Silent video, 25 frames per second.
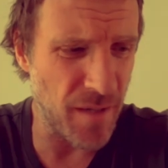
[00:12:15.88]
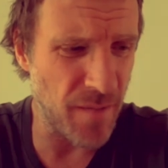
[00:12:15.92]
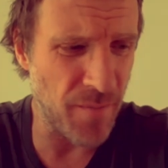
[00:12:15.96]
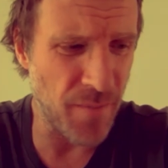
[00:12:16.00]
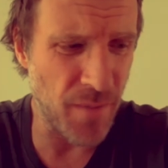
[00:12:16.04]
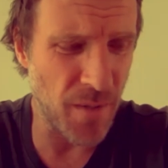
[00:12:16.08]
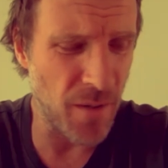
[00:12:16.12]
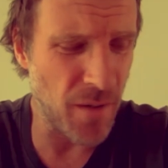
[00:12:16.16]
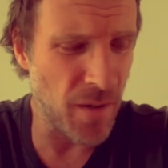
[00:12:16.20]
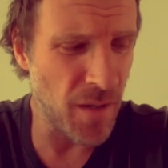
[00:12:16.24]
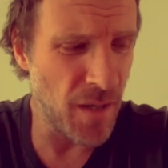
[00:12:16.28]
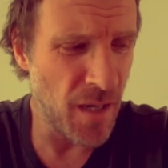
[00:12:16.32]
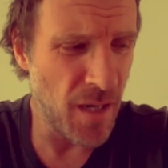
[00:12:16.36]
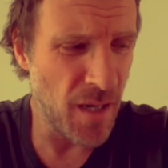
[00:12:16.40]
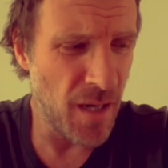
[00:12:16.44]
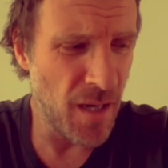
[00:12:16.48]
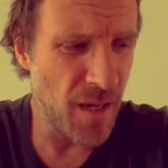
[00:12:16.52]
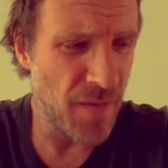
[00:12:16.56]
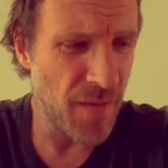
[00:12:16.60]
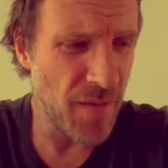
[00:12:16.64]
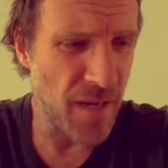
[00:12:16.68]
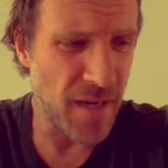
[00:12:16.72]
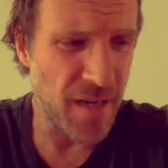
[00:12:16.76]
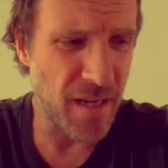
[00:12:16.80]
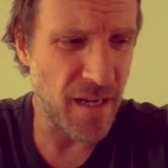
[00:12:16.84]
but
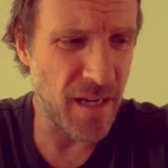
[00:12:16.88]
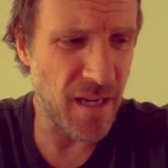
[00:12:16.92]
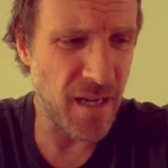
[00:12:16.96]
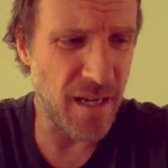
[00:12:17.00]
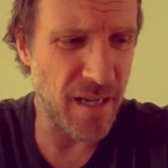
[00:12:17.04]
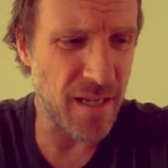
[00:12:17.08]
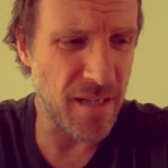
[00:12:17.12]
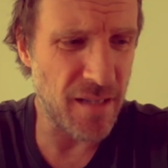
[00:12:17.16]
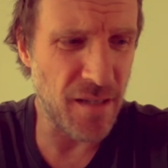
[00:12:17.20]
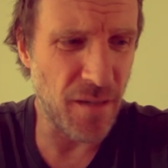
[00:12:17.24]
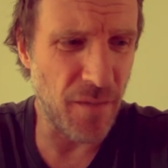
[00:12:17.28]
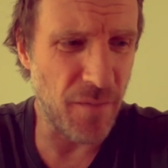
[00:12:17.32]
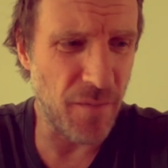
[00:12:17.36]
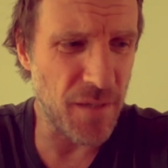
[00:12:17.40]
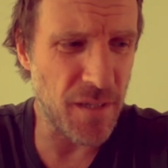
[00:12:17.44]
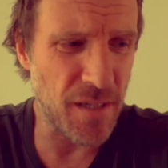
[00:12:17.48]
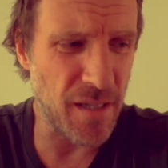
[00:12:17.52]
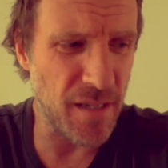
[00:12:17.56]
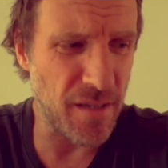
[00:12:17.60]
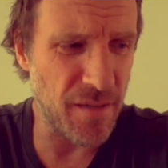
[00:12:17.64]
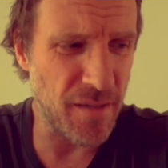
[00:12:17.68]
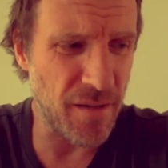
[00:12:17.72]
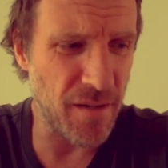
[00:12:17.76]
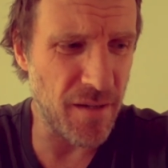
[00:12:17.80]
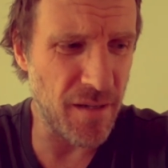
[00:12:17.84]
then it clicked,
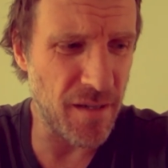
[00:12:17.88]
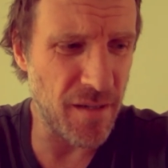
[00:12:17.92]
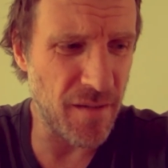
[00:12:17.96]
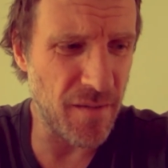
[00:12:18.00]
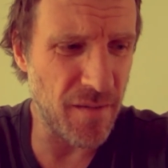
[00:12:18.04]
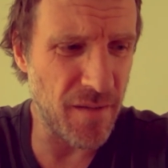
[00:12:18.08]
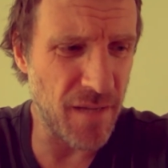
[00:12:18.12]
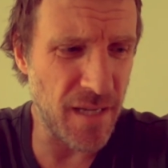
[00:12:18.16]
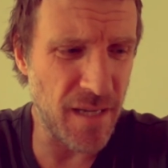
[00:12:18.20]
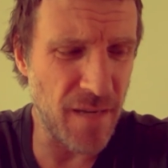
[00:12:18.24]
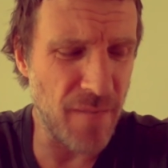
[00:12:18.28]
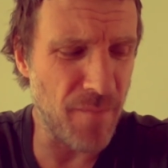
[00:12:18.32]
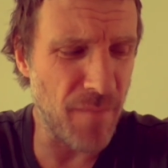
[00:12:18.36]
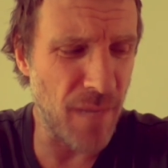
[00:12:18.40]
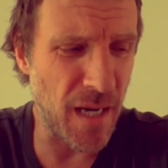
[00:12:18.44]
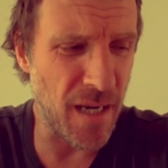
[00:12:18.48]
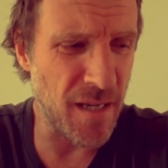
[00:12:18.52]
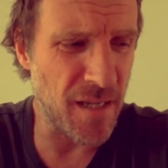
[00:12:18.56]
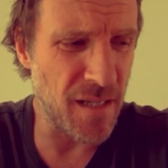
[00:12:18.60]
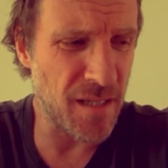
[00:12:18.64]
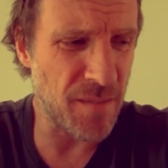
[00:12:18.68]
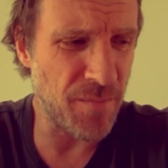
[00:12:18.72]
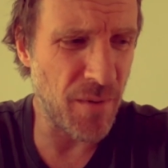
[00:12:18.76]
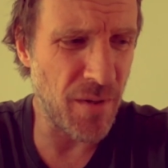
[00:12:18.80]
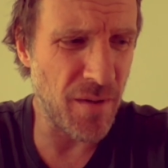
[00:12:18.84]
obviously, the
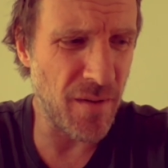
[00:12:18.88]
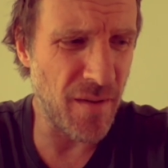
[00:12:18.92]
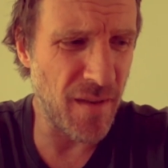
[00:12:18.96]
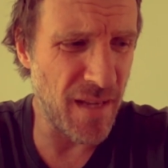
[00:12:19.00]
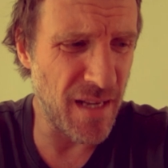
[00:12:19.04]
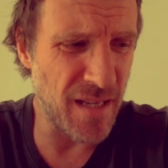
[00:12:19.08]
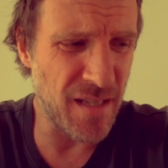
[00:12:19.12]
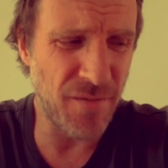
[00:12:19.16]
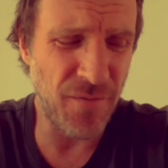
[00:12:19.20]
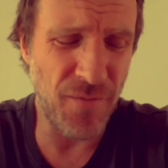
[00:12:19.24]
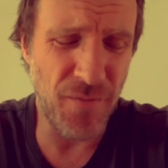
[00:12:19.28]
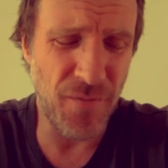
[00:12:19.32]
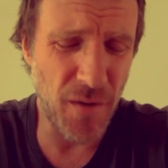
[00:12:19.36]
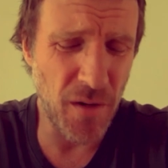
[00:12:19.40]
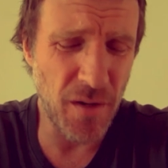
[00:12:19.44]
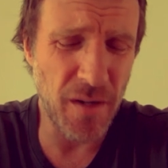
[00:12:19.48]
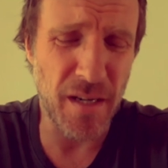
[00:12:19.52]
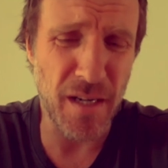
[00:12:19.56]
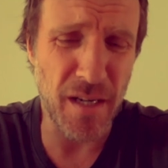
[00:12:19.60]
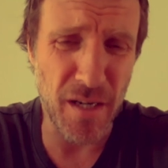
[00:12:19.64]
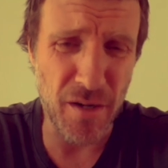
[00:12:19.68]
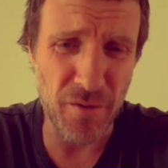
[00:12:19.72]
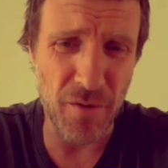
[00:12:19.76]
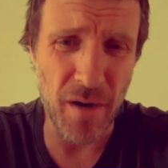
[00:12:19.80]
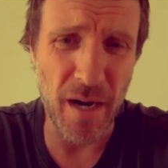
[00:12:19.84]
inmates. But it's
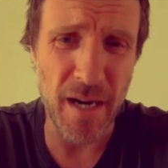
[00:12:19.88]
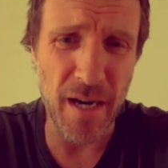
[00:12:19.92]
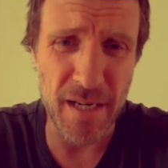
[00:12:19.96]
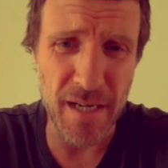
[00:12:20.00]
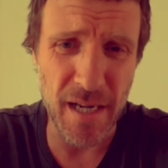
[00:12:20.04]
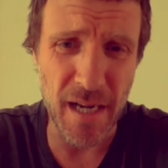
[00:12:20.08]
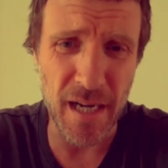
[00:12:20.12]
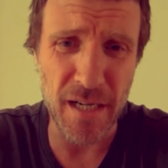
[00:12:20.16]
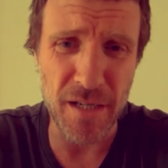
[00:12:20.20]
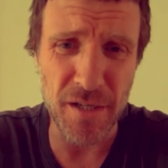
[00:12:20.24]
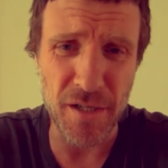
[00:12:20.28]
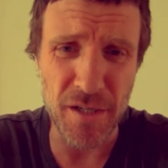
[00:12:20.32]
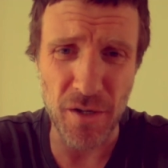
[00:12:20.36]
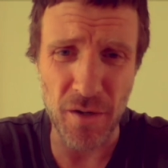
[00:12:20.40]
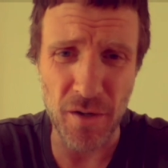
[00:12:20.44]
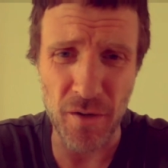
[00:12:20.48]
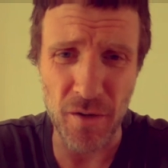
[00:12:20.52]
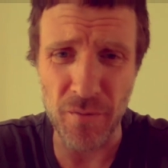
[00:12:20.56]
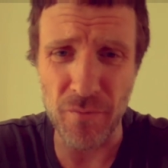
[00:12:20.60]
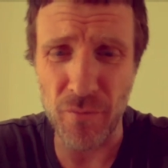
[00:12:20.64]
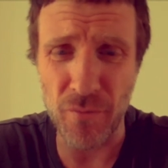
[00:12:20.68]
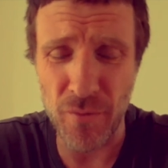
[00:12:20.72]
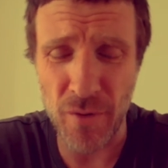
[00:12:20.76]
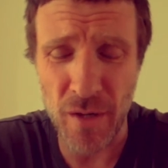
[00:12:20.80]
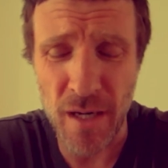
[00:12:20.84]
fucking grade A, John.
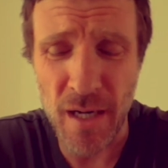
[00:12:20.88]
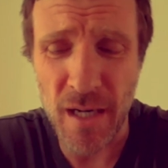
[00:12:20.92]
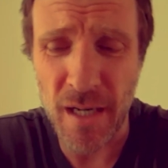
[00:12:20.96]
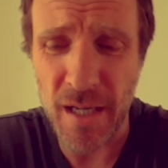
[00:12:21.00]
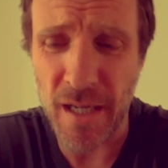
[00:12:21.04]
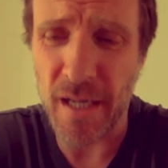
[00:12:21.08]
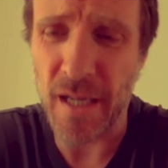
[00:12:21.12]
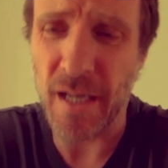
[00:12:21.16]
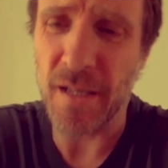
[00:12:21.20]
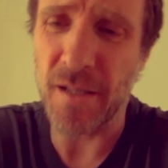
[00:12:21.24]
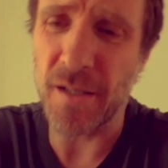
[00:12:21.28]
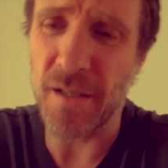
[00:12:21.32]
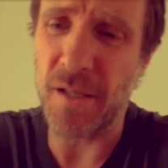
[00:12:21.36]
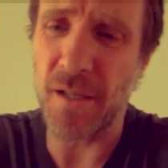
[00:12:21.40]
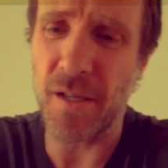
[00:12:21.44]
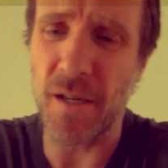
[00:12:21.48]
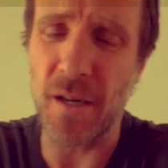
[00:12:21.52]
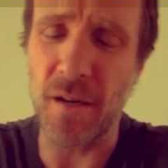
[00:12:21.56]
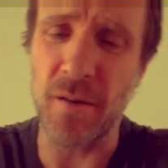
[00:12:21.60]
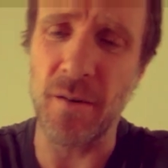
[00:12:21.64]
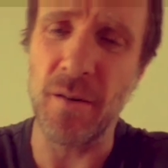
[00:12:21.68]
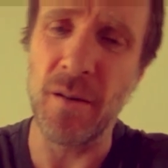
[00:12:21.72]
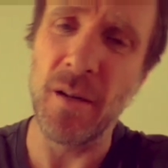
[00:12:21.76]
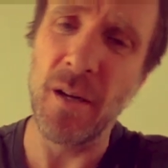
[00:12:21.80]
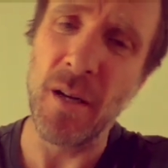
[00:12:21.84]
It really is, you know.
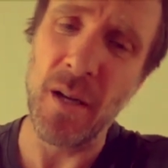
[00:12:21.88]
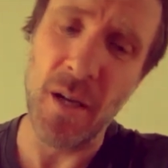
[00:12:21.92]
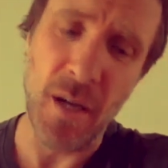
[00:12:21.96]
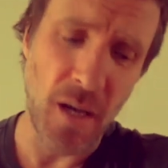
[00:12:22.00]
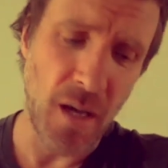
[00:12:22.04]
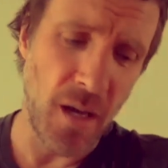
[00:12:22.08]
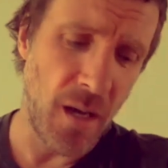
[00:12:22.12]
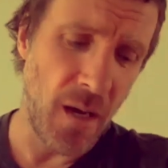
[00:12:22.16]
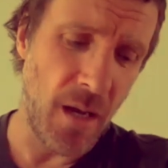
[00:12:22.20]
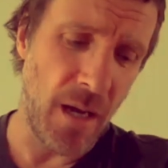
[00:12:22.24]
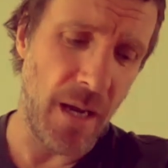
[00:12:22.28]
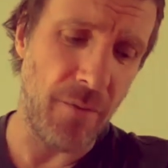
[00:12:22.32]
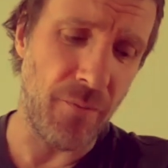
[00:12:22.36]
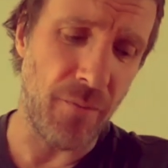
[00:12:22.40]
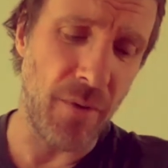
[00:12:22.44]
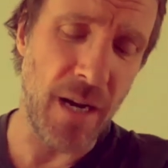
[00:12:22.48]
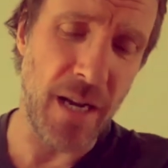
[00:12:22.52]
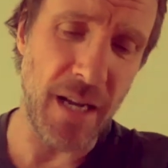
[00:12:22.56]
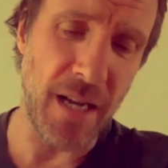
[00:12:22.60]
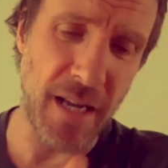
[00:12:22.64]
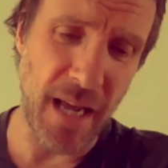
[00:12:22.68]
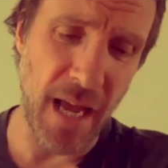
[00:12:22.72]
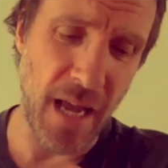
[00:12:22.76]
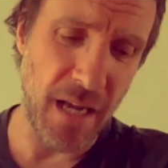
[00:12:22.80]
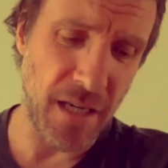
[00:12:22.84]
It
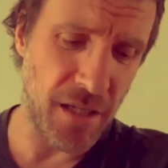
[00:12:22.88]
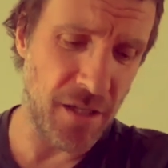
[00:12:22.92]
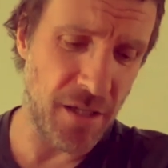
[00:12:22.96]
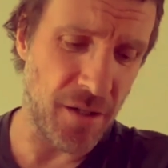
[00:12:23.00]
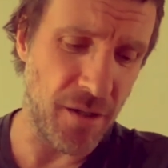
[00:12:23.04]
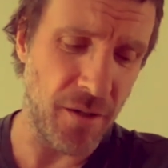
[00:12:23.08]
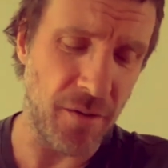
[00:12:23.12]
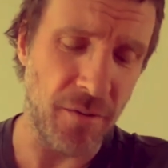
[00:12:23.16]
really gets you.